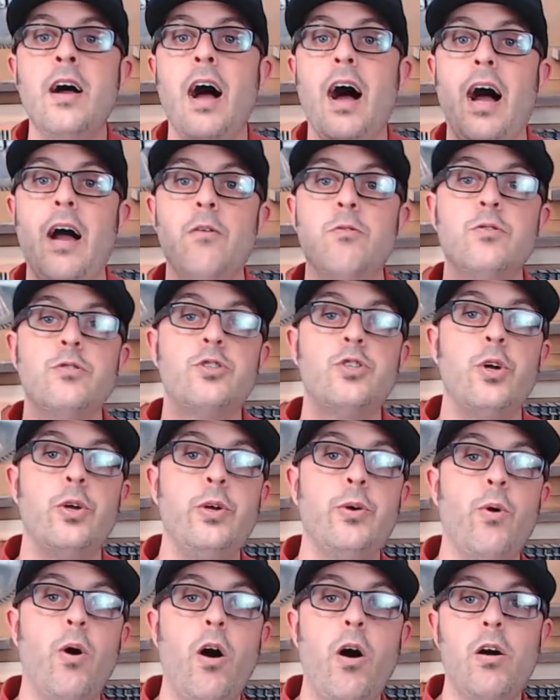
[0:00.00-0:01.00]
I will show
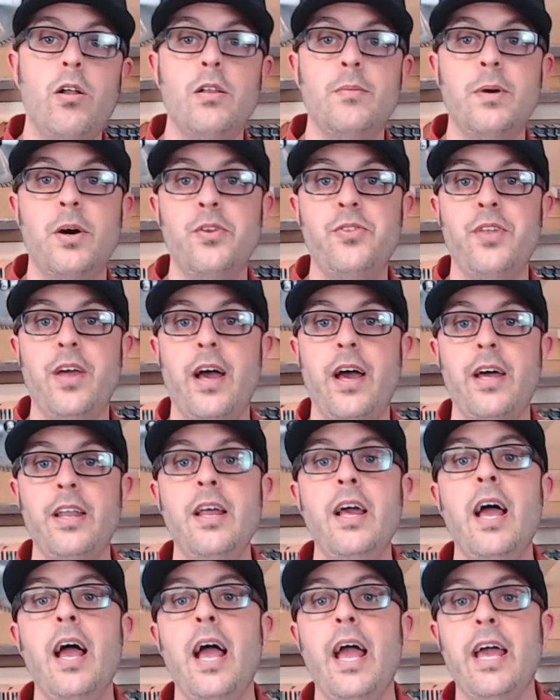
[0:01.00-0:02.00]
you all about that
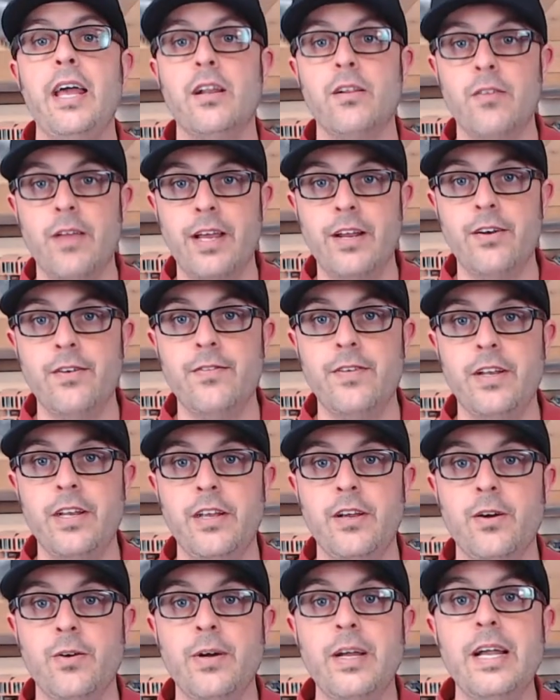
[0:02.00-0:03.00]
in a later
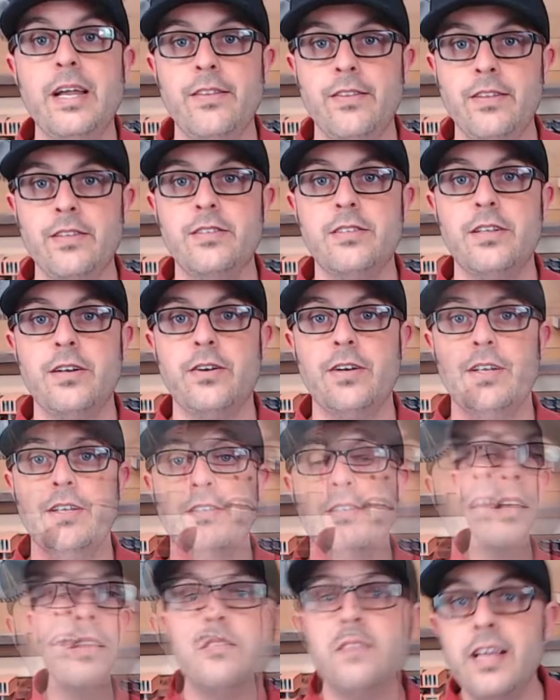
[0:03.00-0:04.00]
video in this
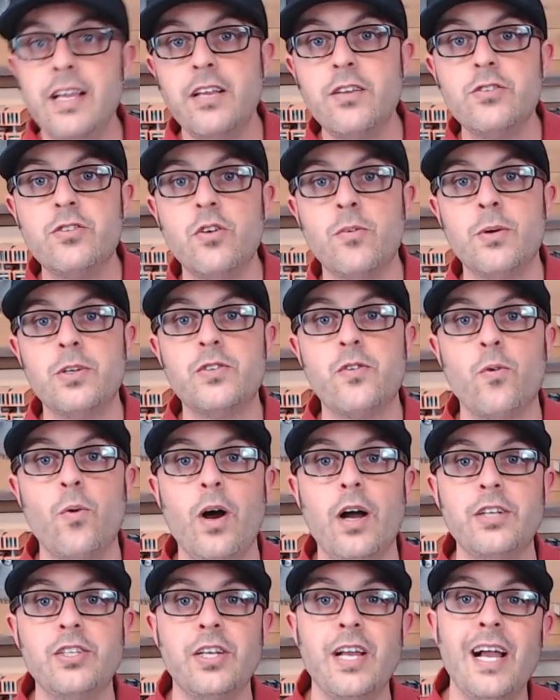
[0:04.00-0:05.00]
series. Thank you so much for
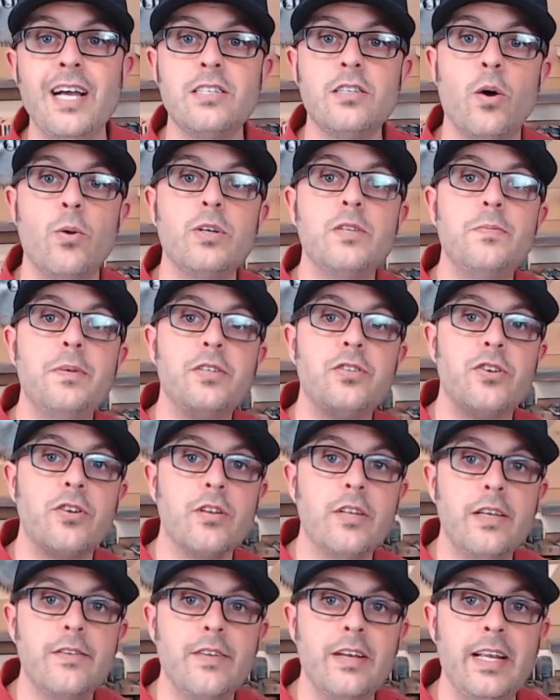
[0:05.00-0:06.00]
watching. As always, be sure to
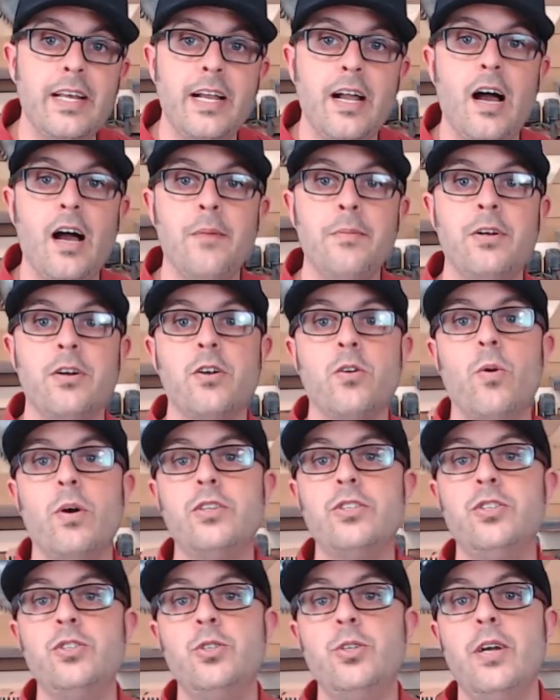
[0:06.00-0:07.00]
leave any comment or
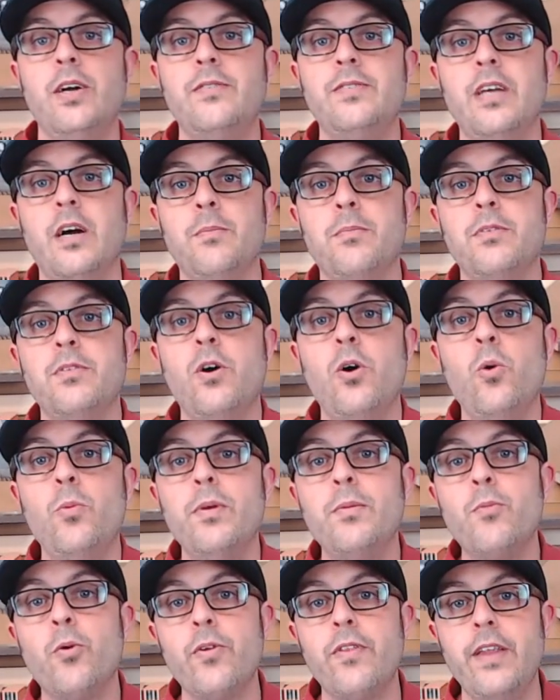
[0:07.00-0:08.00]
questions you have down below. We'll be
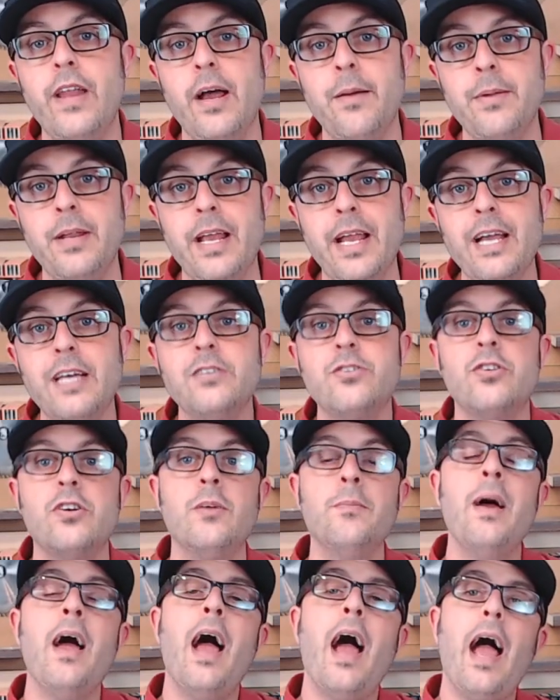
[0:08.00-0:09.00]
more than happy to answer
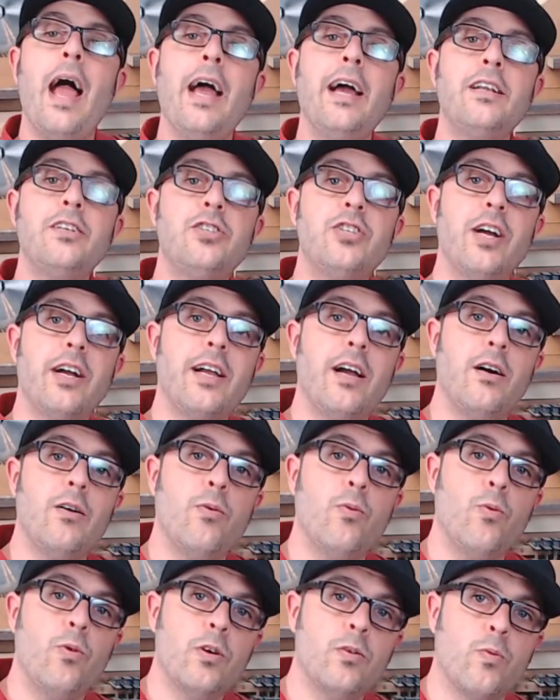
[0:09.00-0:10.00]
them. And check
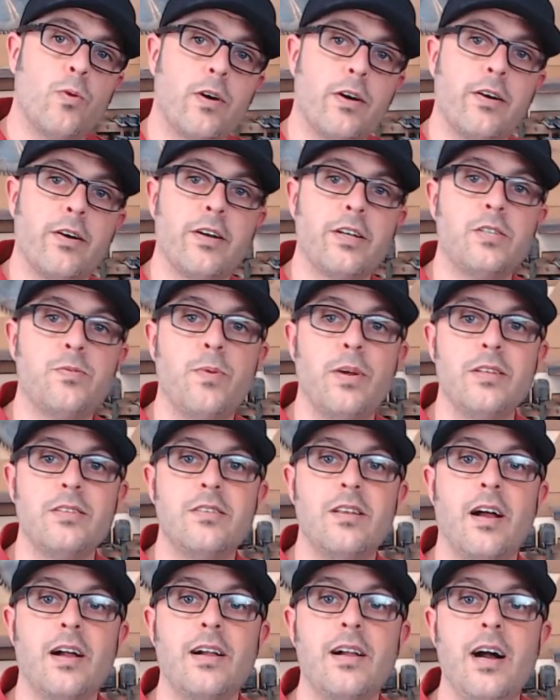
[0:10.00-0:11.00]
out
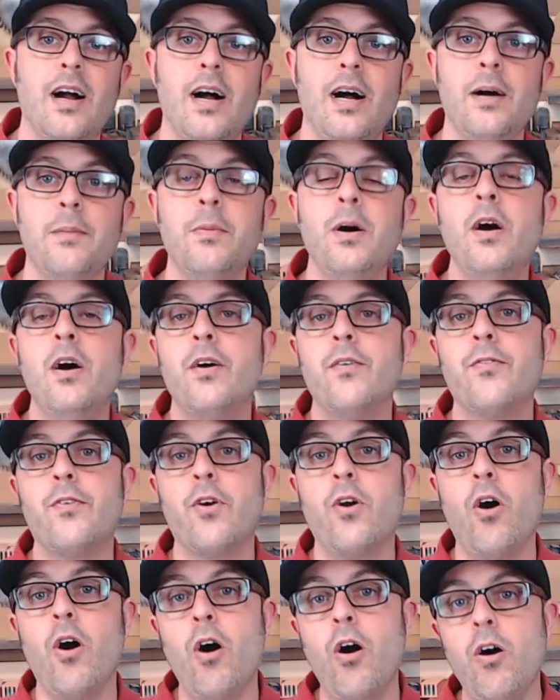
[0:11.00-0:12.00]
WoodworkerExpress.com
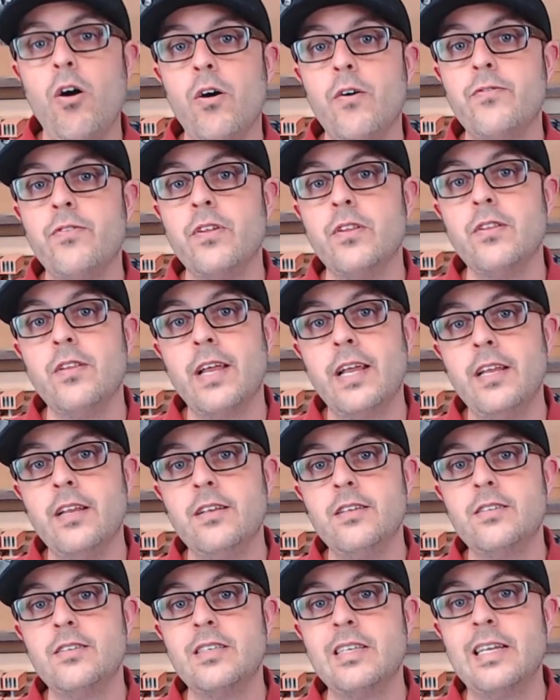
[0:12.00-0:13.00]
for all the
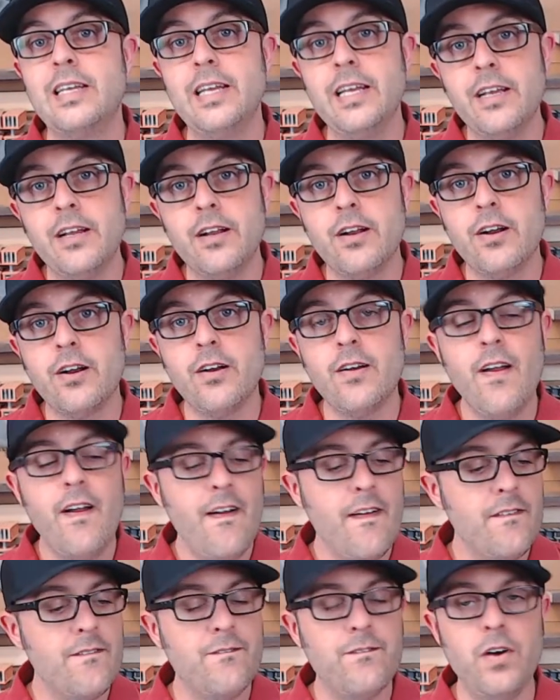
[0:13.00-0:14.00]
latest gear,
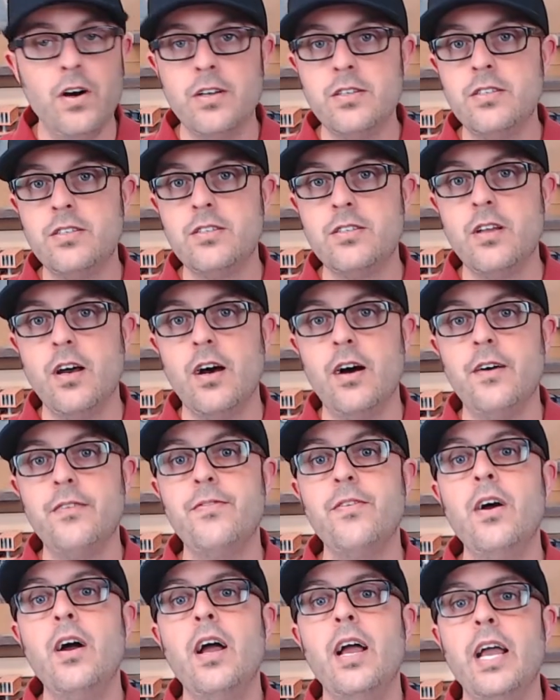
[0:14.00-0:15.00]
fun
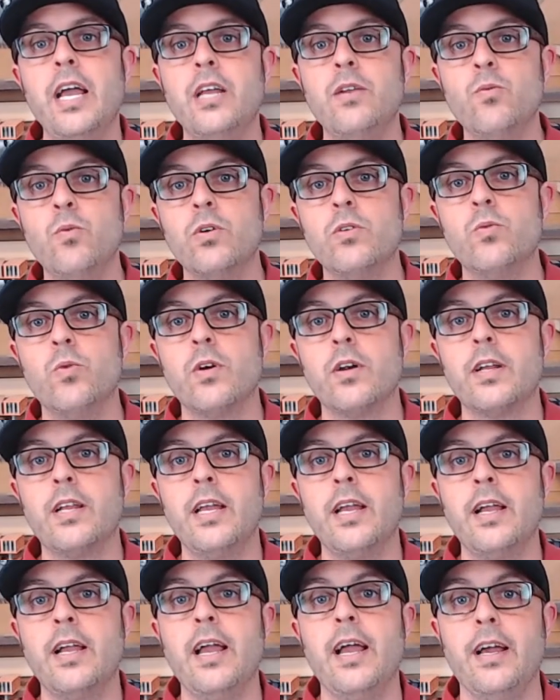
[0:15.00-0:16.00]
stuff in
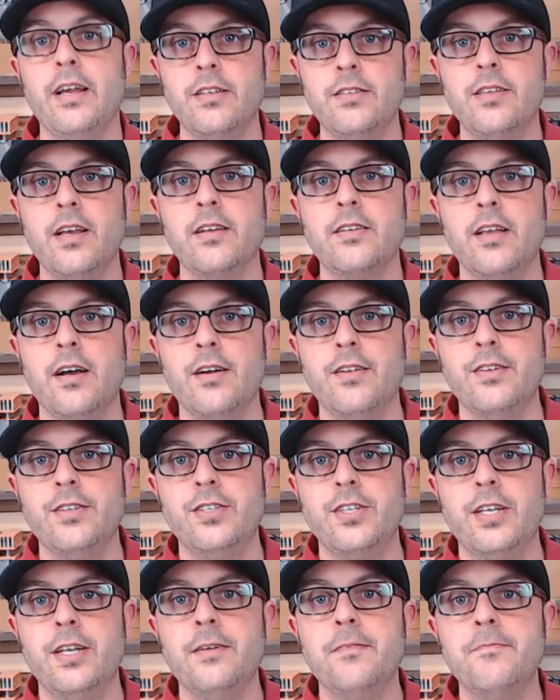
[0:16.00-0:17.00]
woodworking and technology.